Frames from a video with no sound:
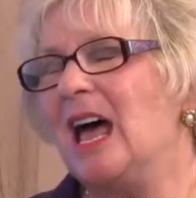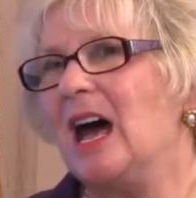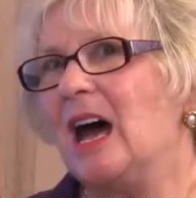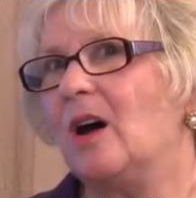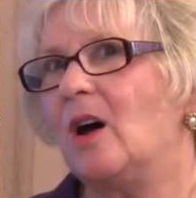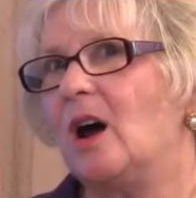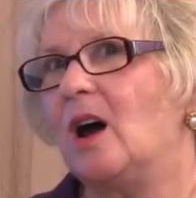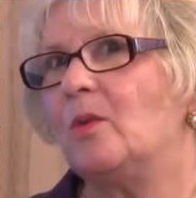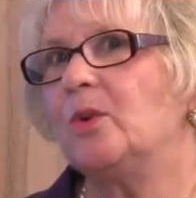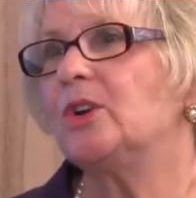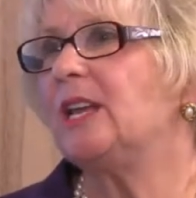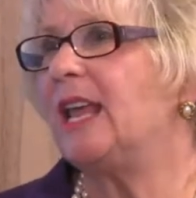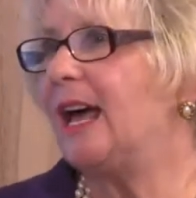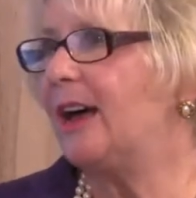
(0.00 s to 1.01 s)
uh, we're
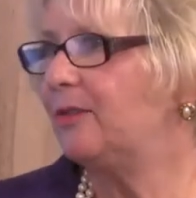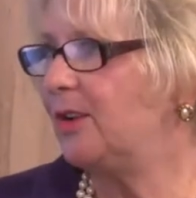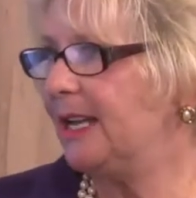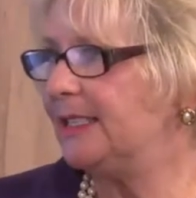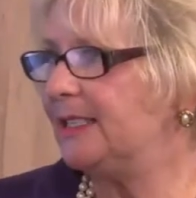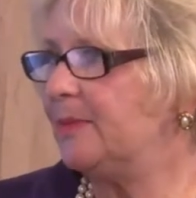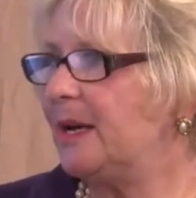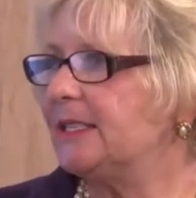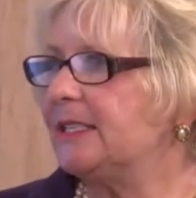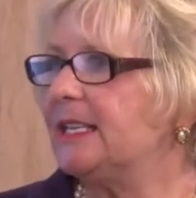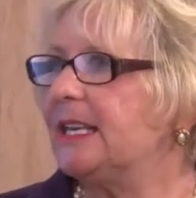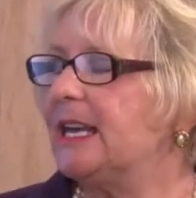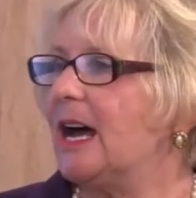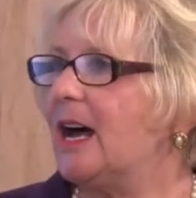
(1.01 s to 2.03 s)
going to have Randy
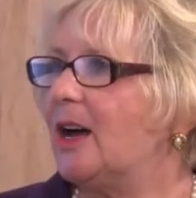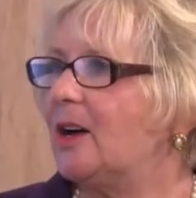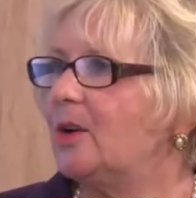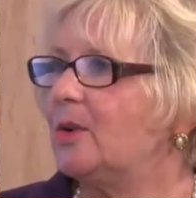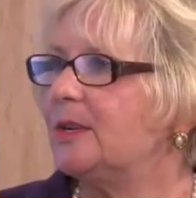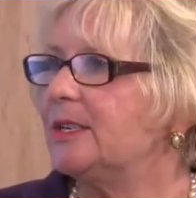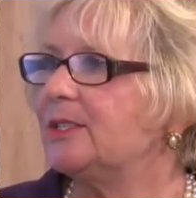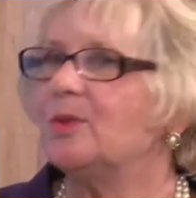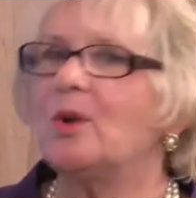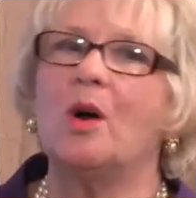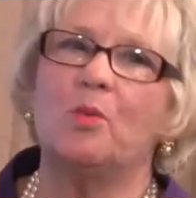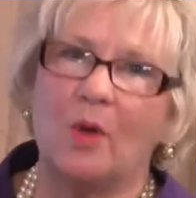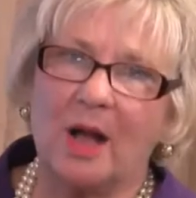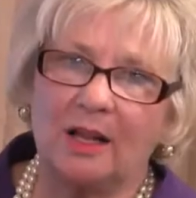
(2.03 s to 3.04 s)
Bussey, uh, who is
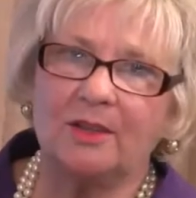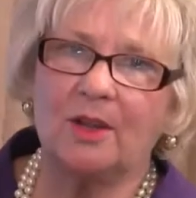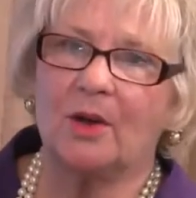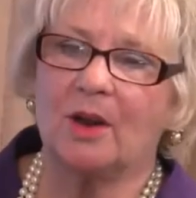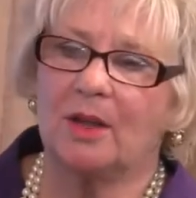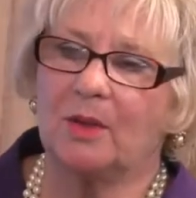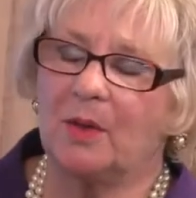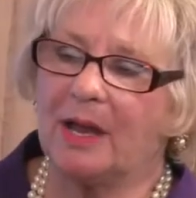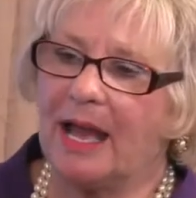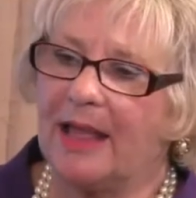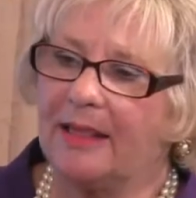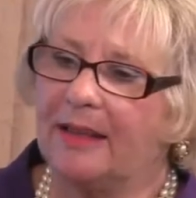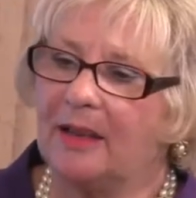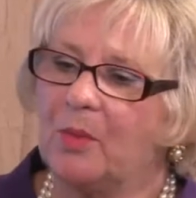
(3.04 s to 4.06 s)
well known on Long
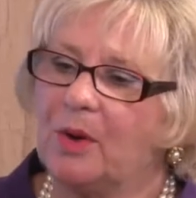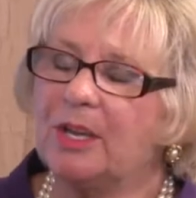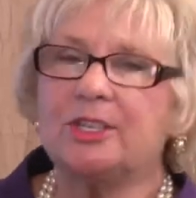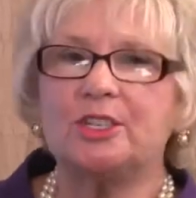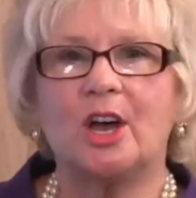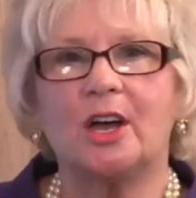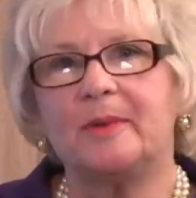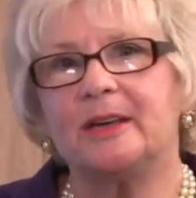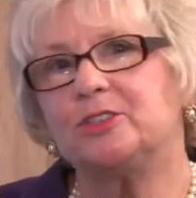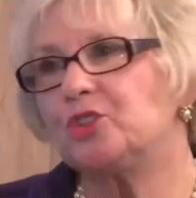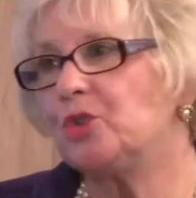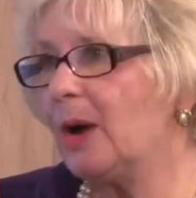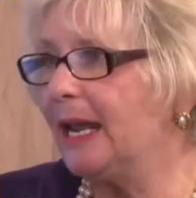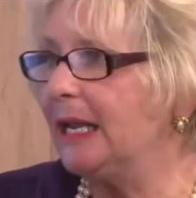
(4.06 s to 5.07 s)
Island, going to talk about
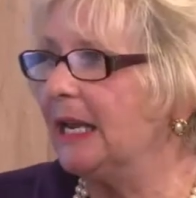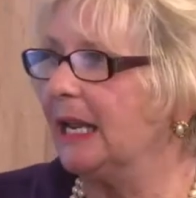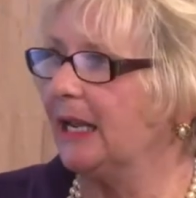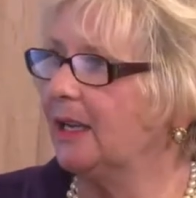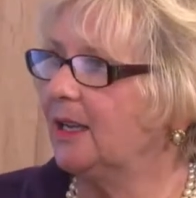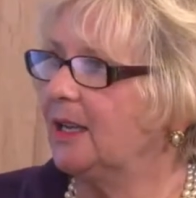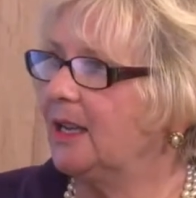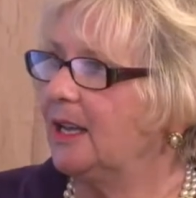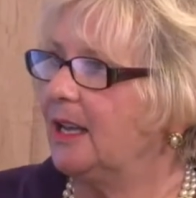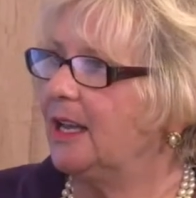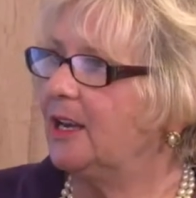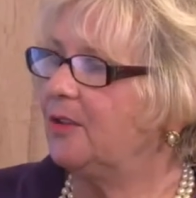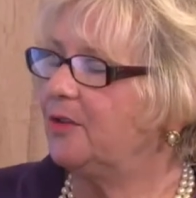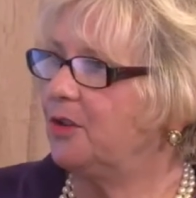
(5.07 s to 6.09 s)
training right.
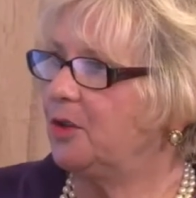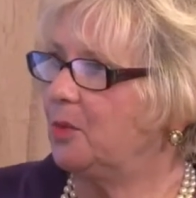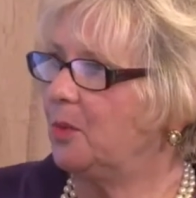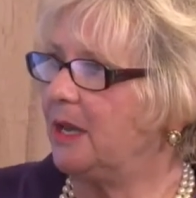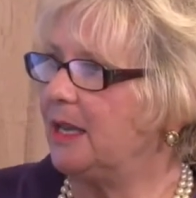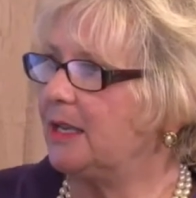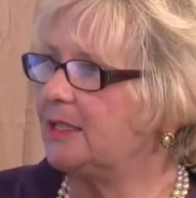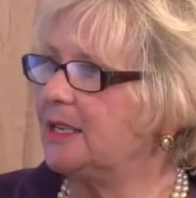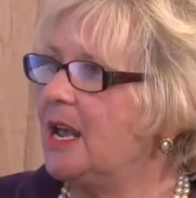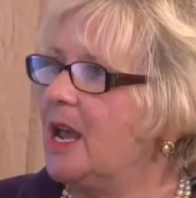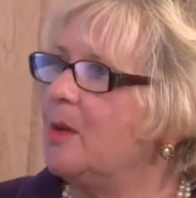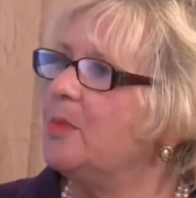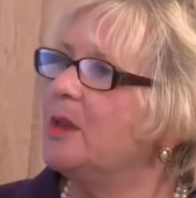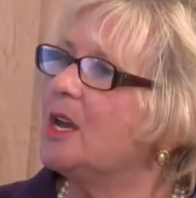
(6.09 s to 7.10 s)
in a few weeks
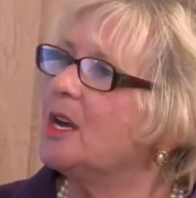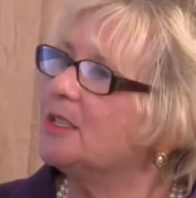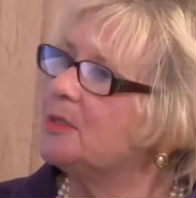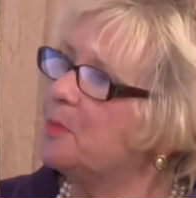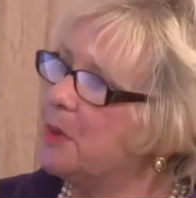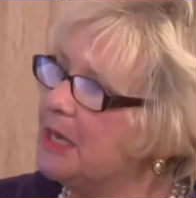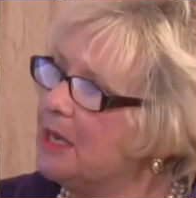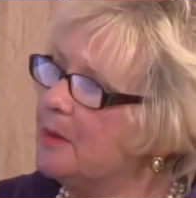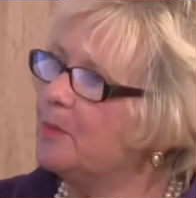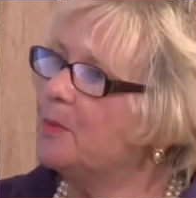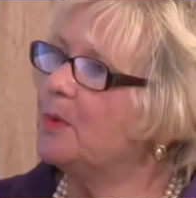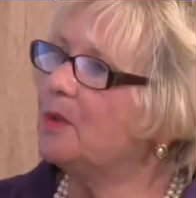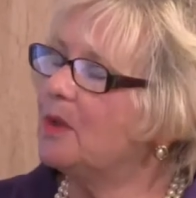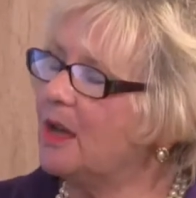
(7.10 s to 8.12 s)
right. because
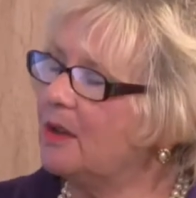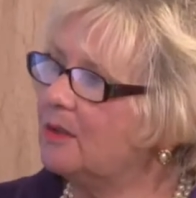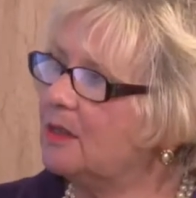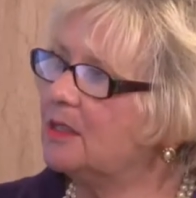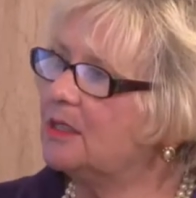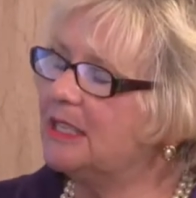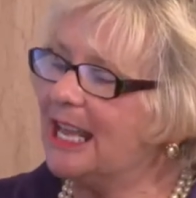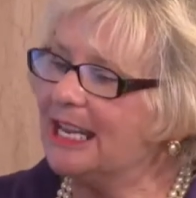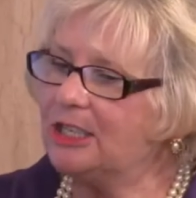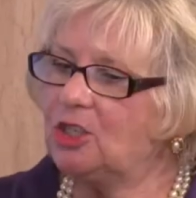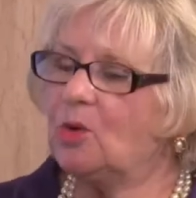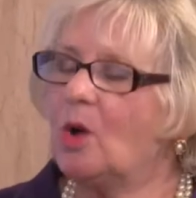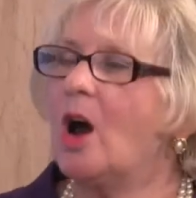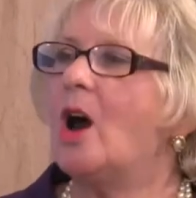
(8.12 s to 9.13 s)
people they
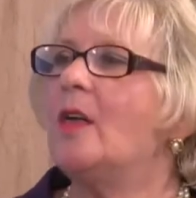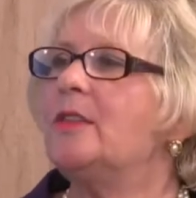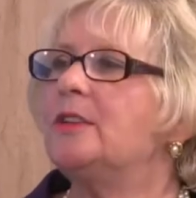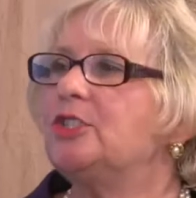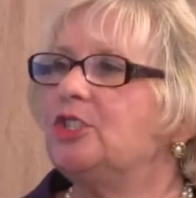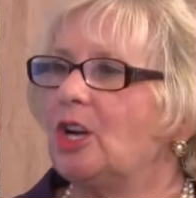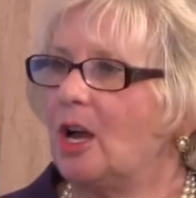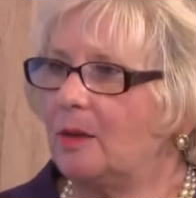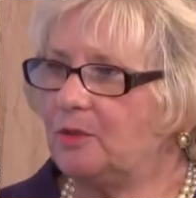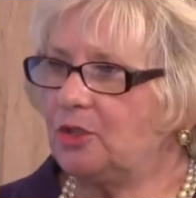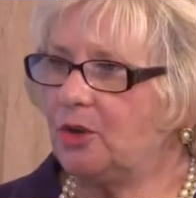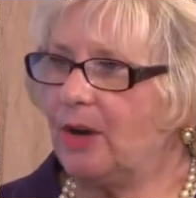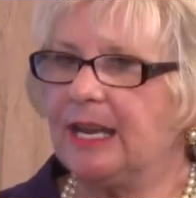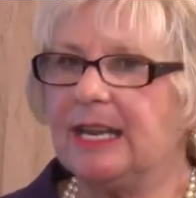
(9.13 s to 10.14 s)
do on the job
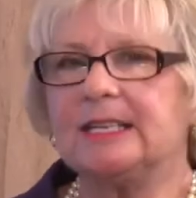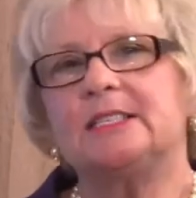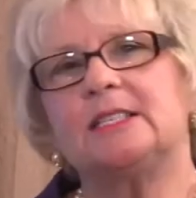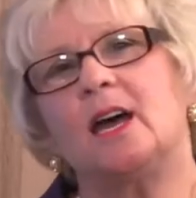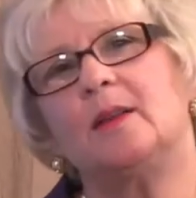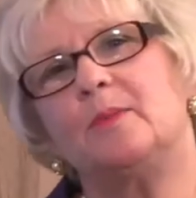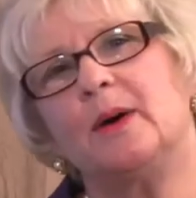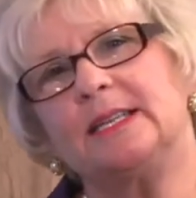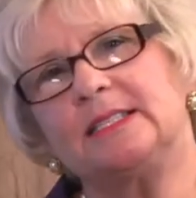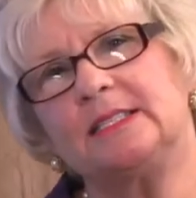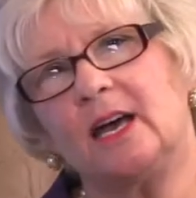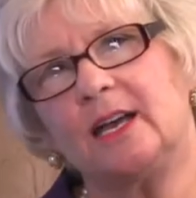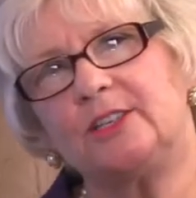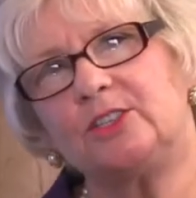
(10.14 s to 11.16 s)
training, side by
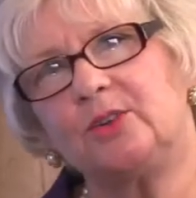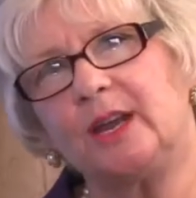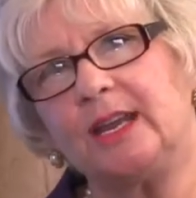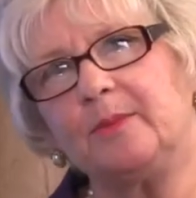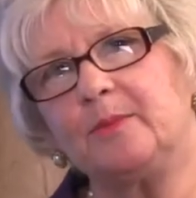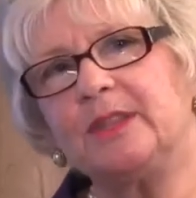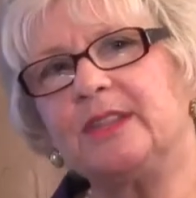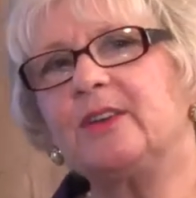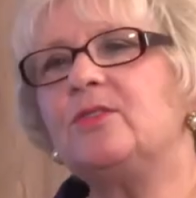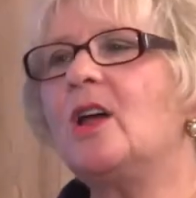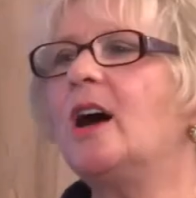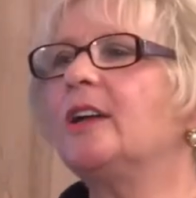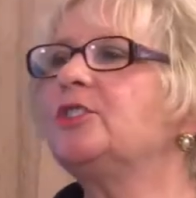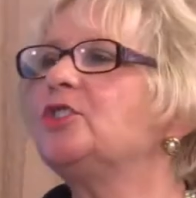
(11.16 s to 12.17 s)
side training, but they're
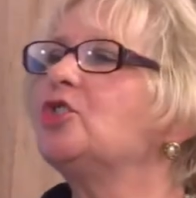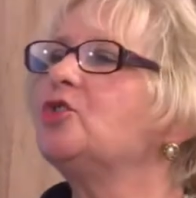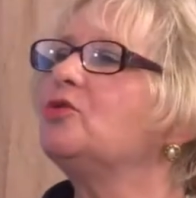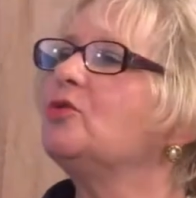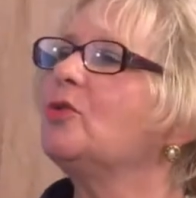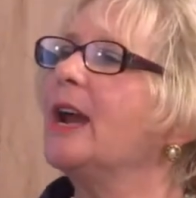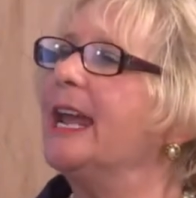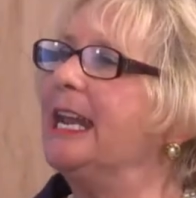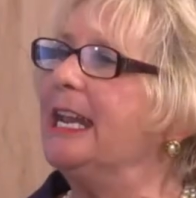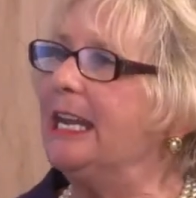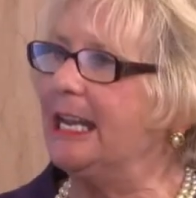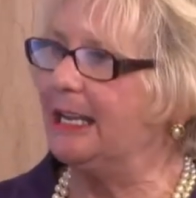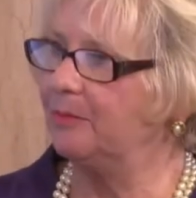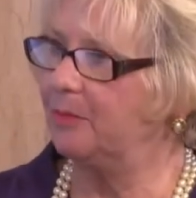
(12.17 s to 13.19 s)
not
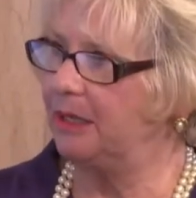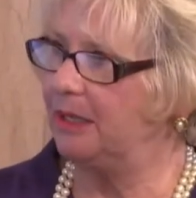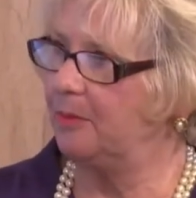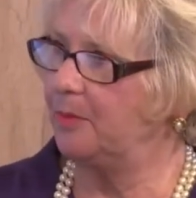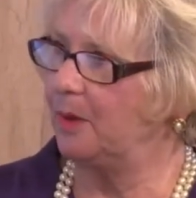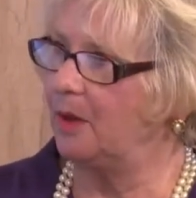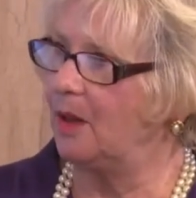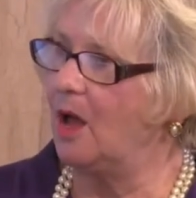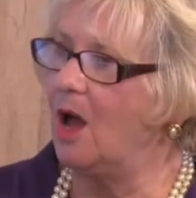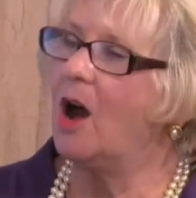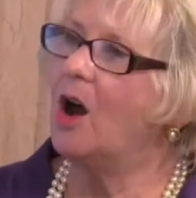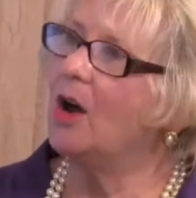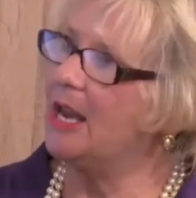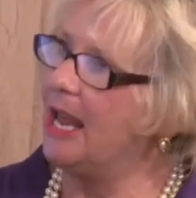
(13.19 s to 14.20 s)
training people no.
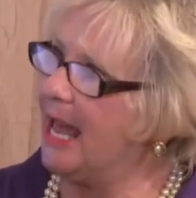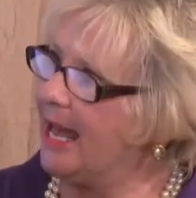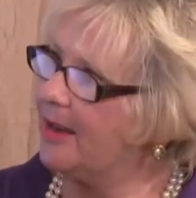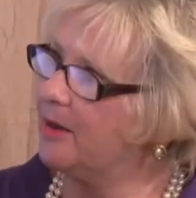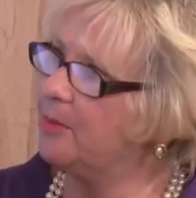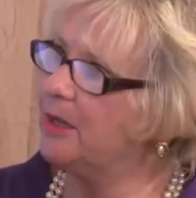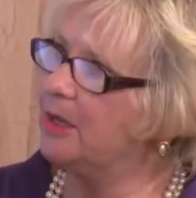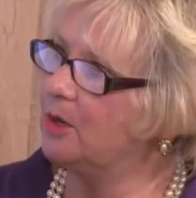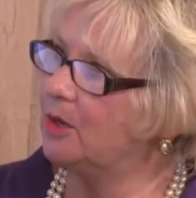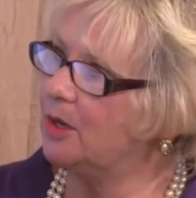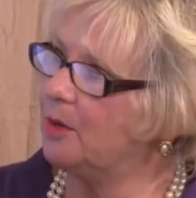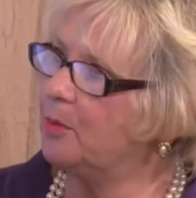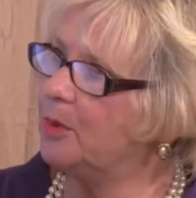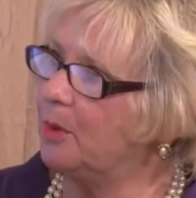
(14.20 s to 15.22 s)
on how to be a good
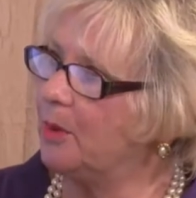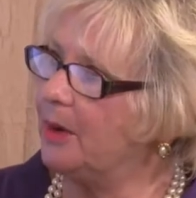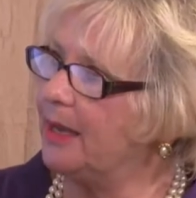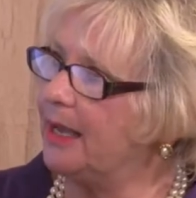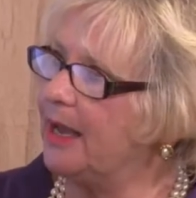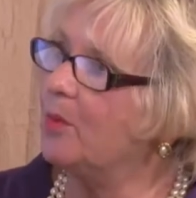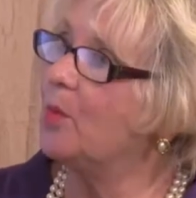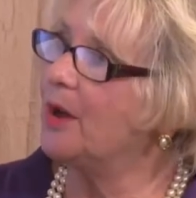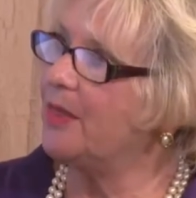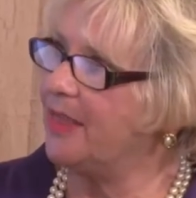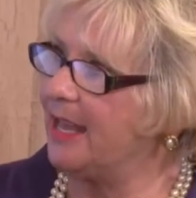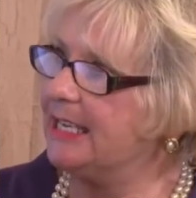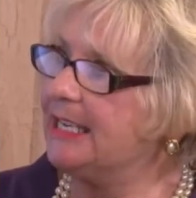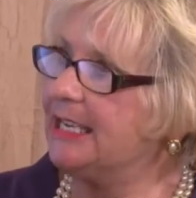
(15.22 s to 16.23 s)
employee and no. what
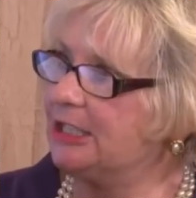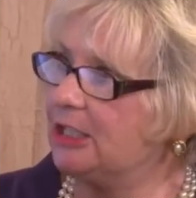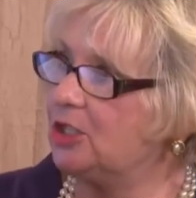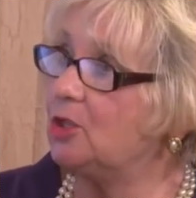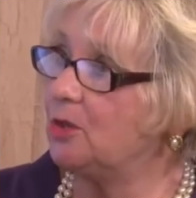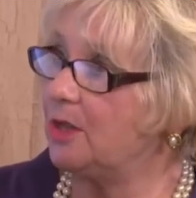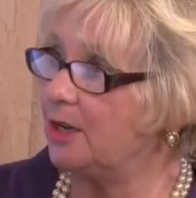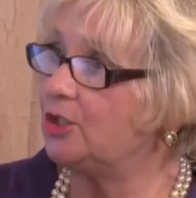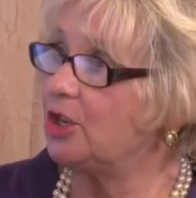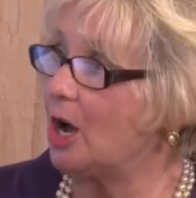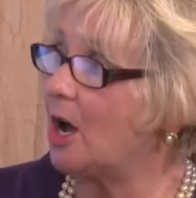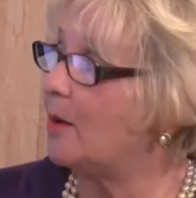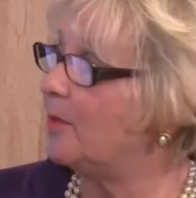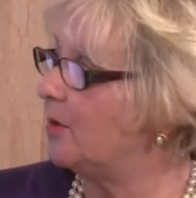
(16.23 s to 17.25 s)
they need to do their
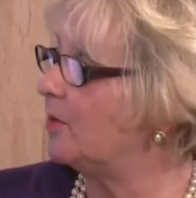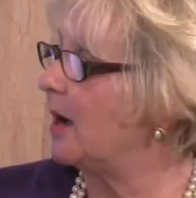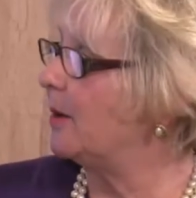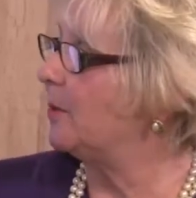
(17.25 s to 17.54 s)
job the right